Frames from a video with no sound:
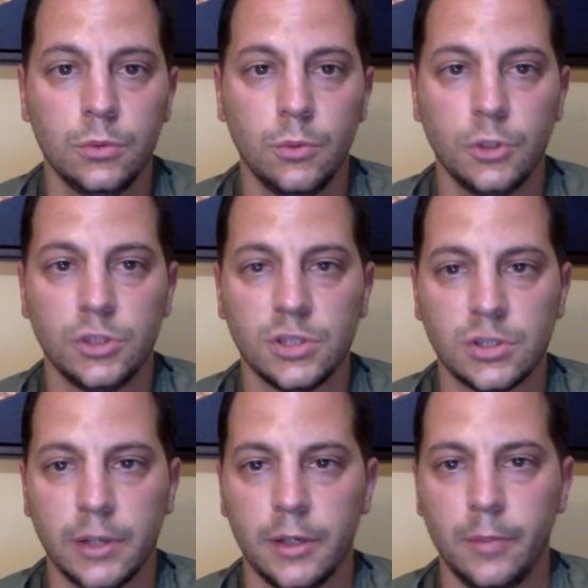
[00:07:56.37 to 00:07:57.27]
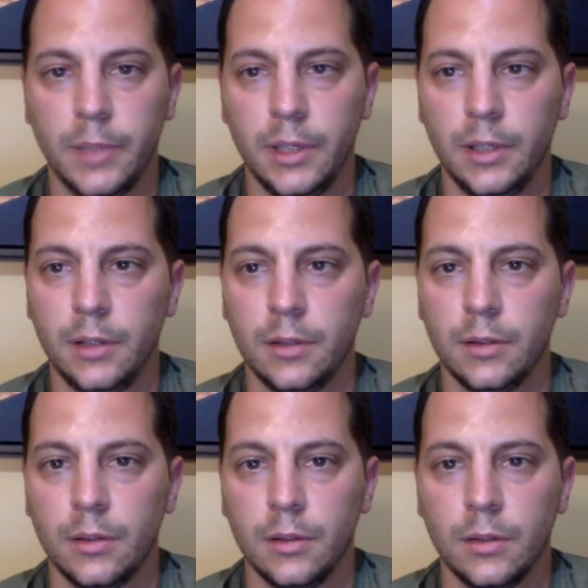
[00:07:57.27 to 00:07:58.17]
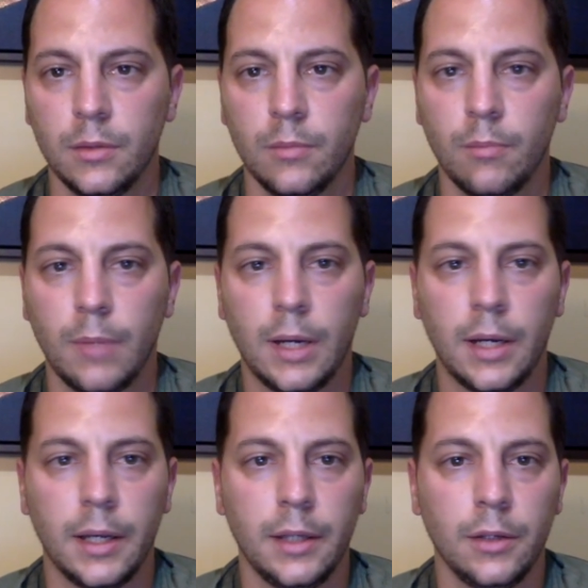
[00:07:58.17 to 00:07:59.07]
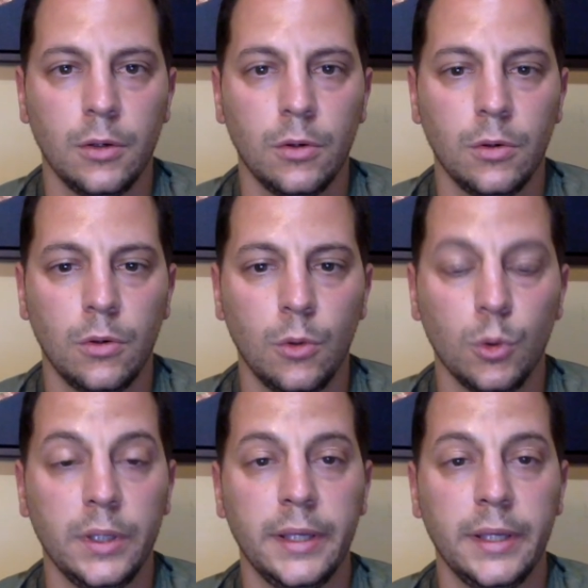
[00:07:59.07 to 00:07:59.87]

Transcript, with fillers: which is going to be my only